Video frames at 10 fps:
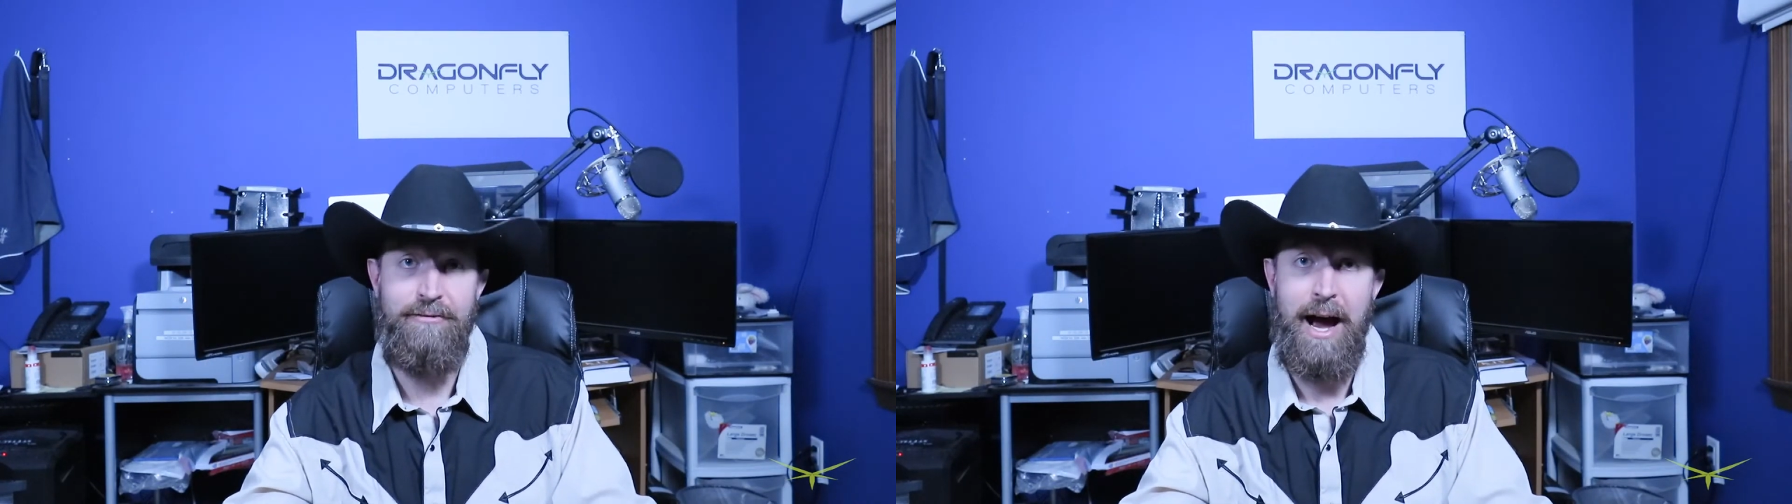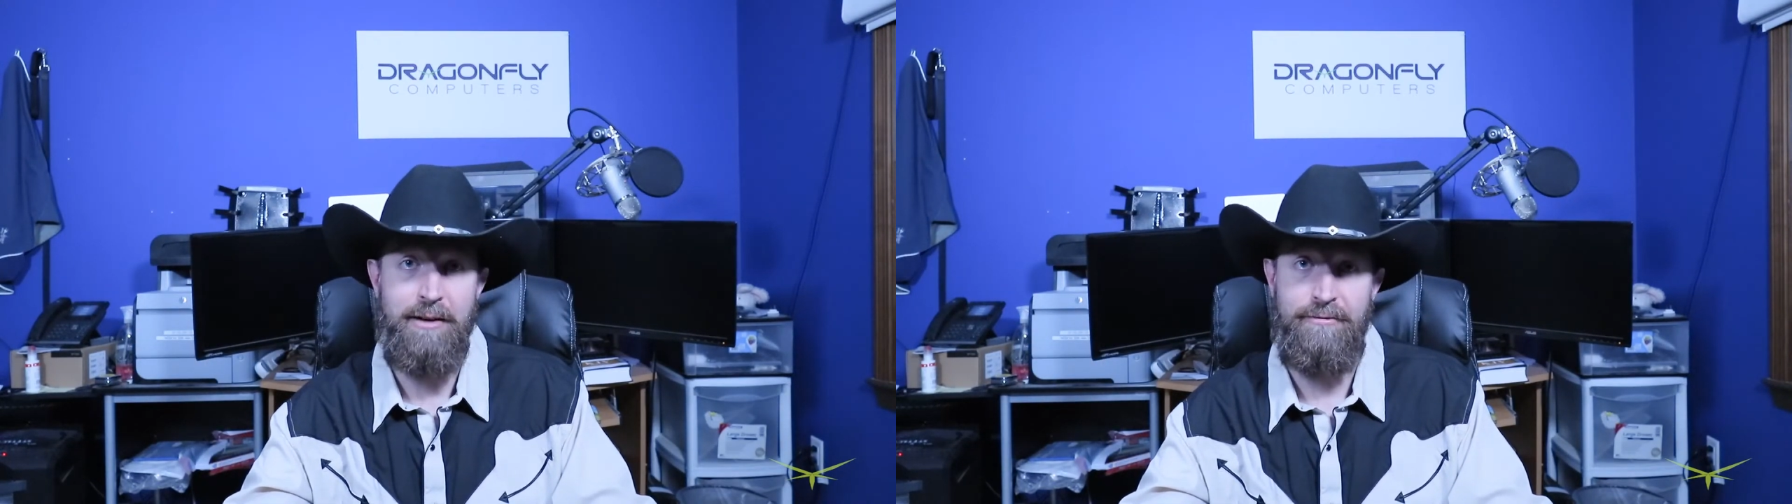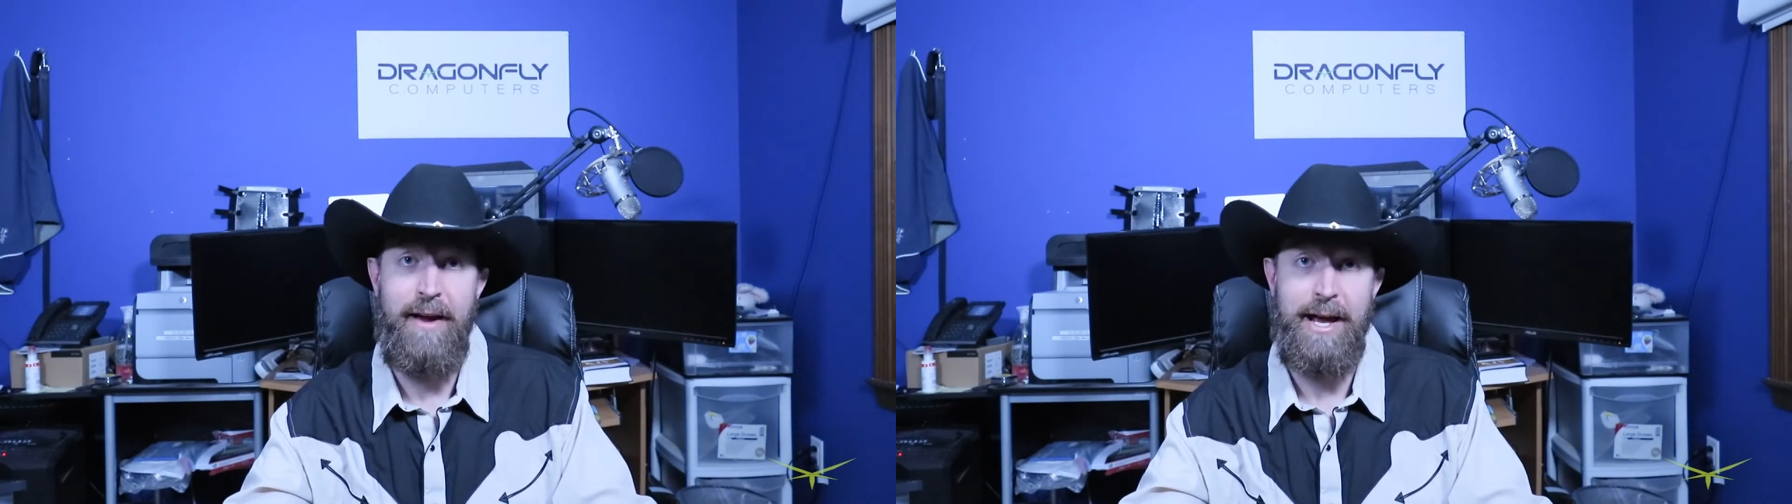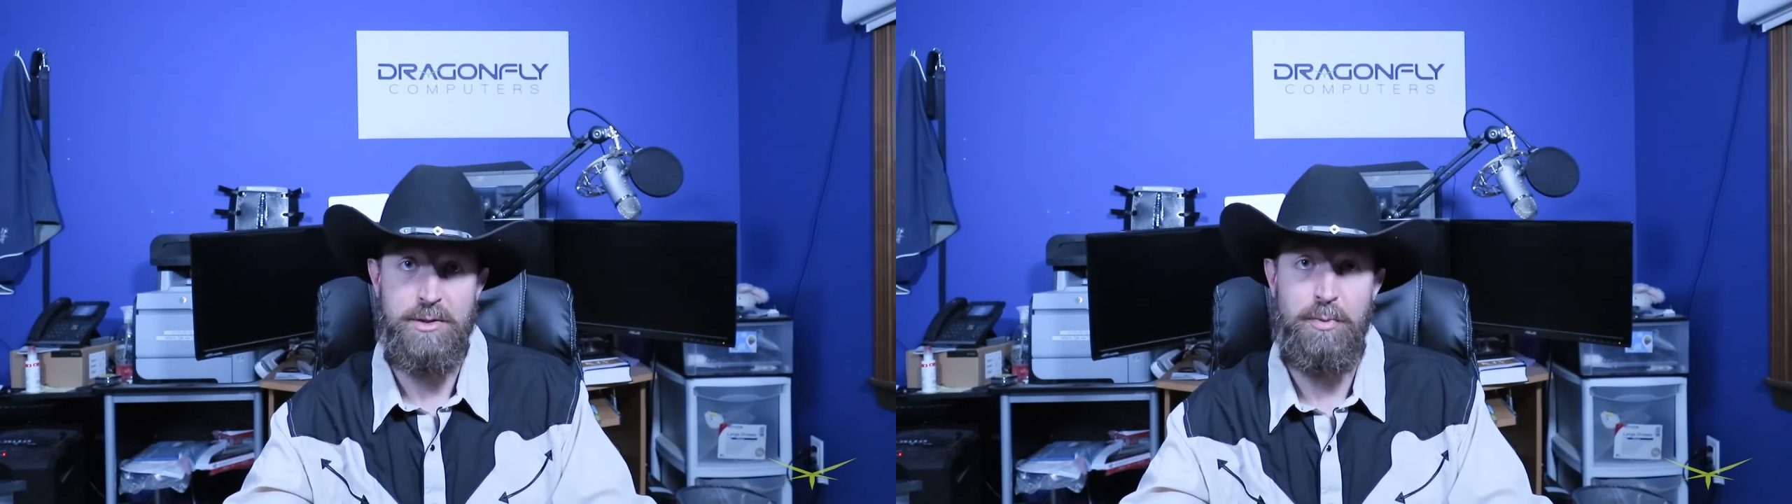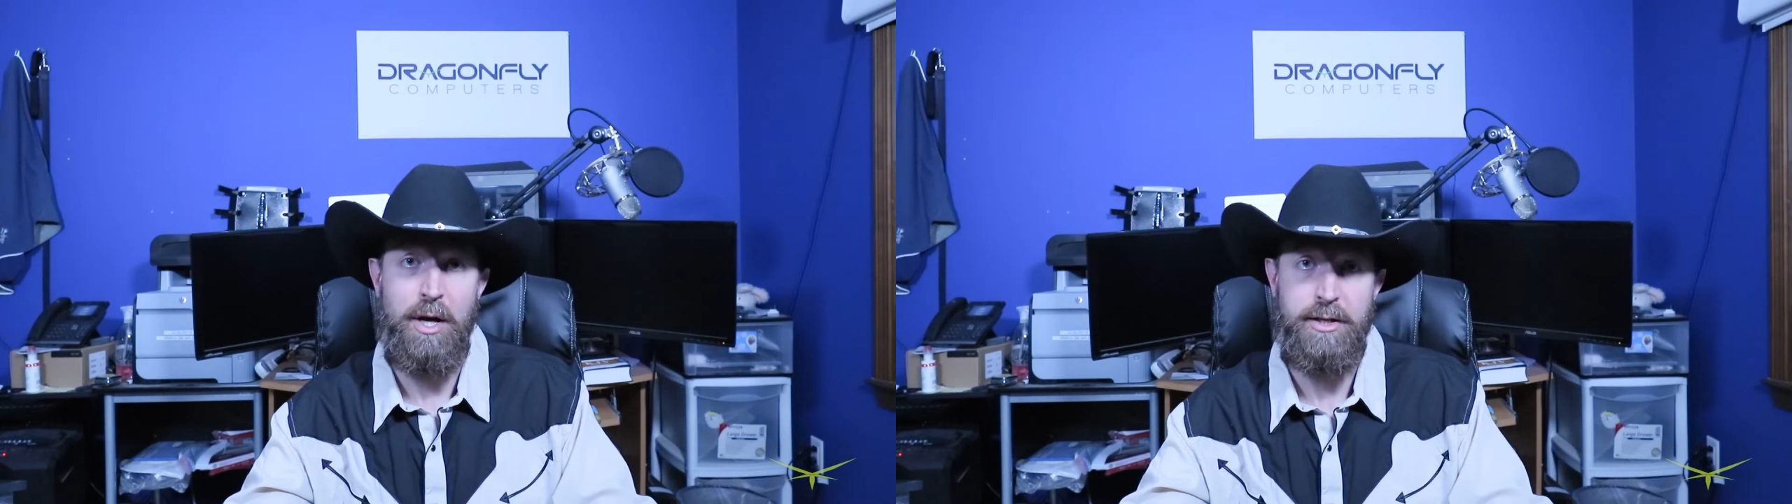5
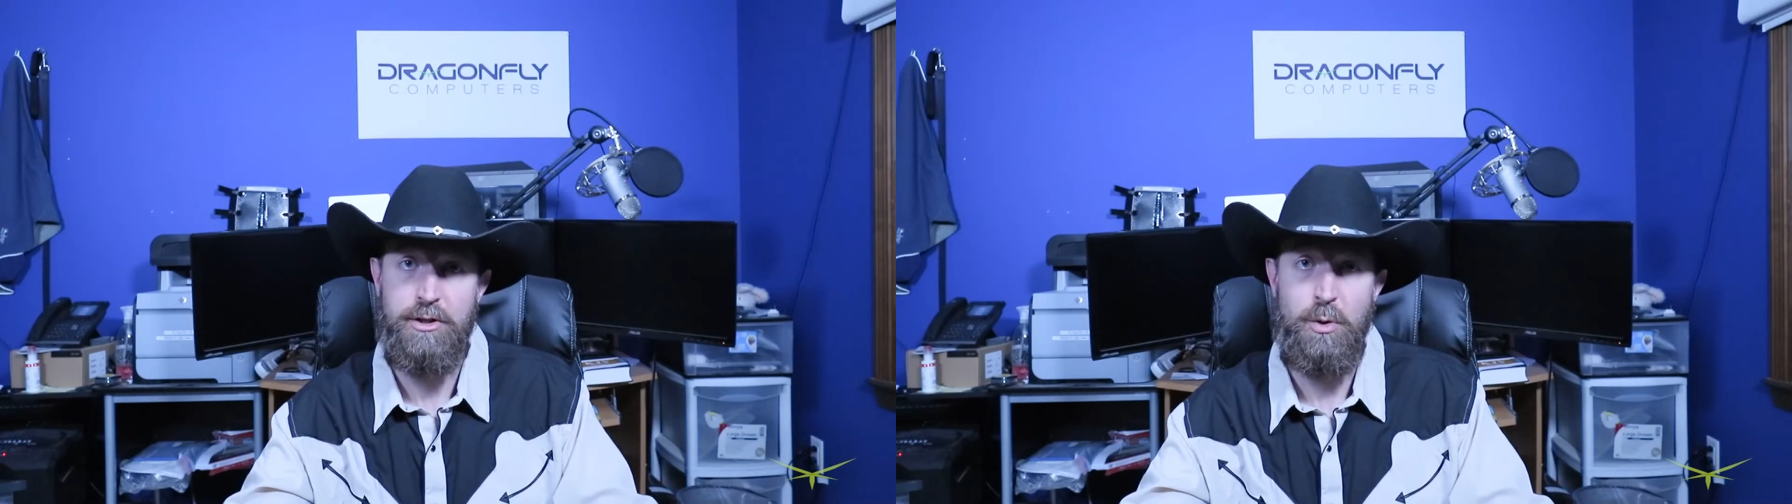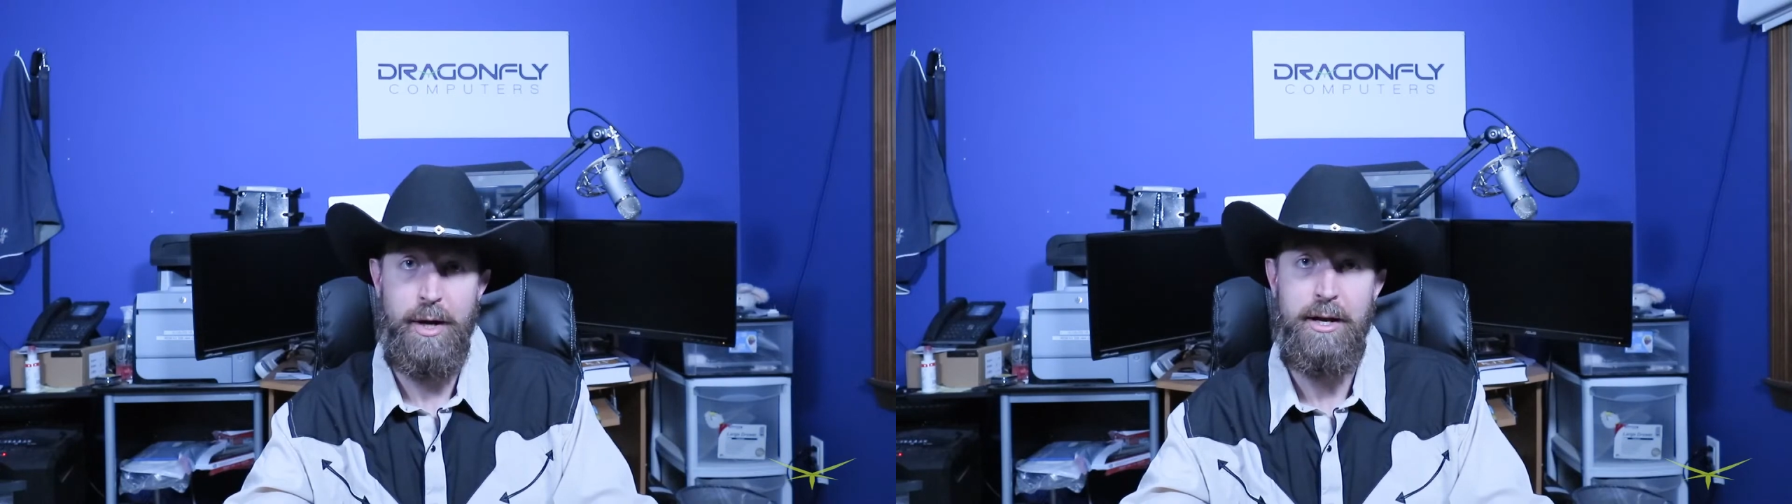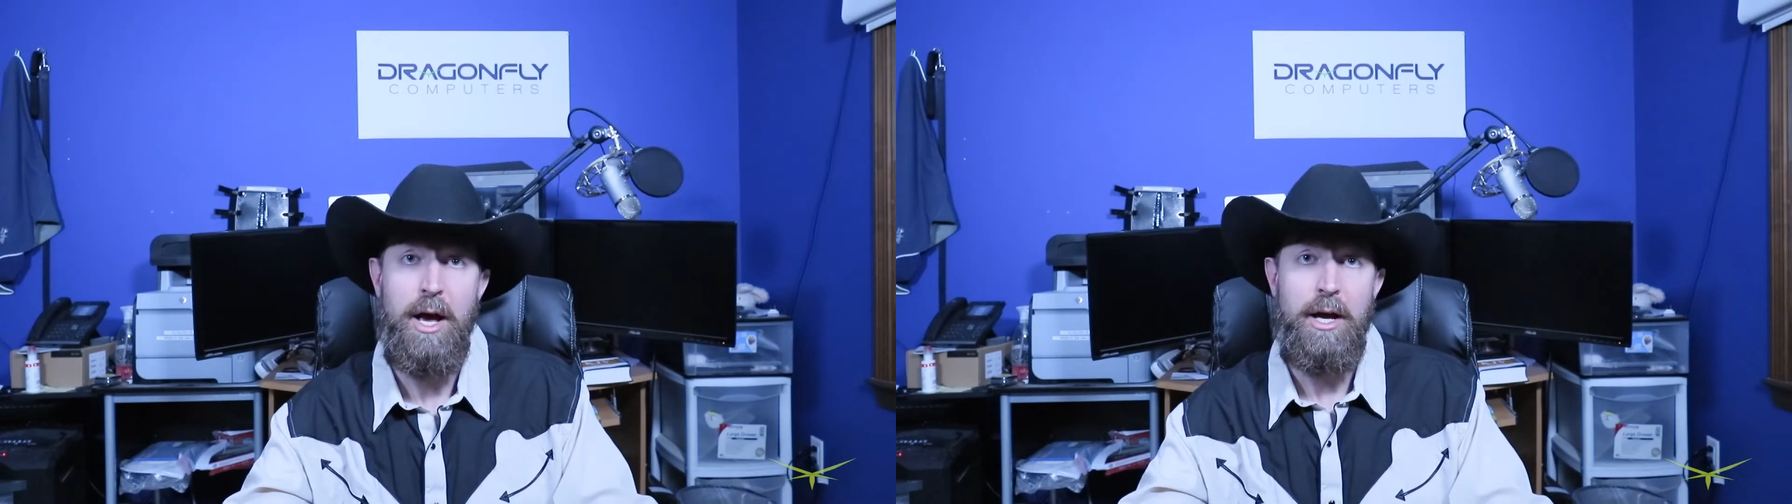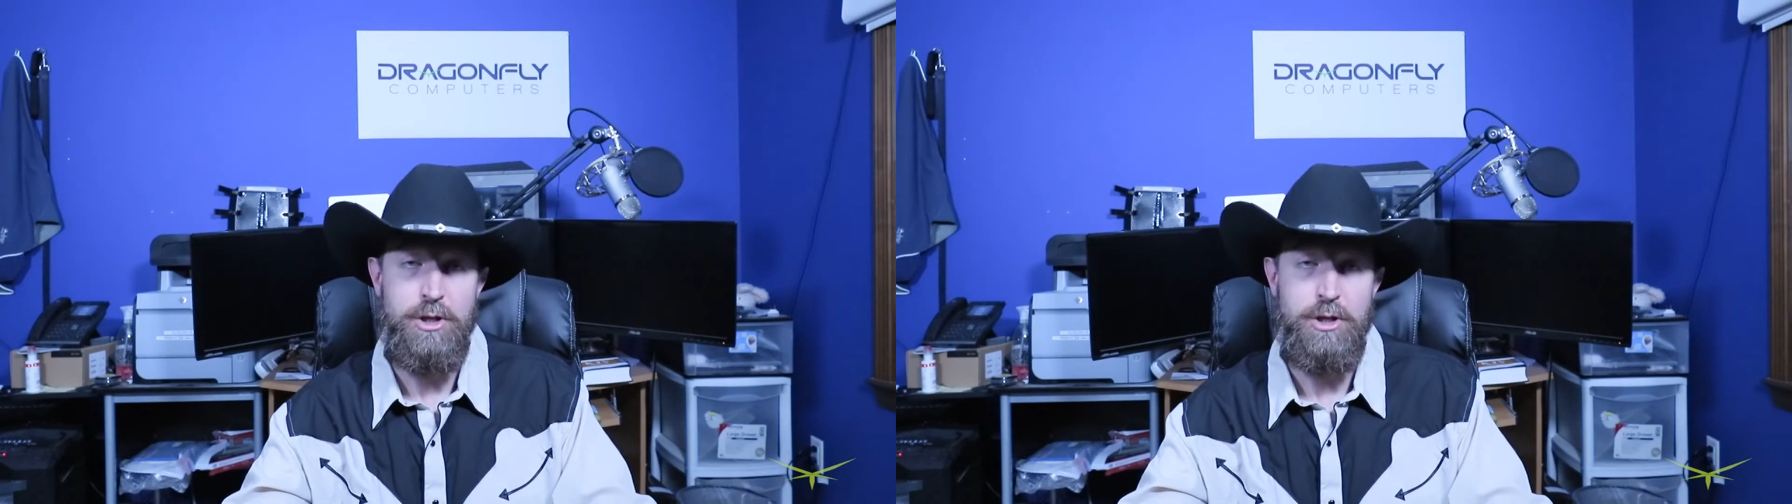fans plugged into it.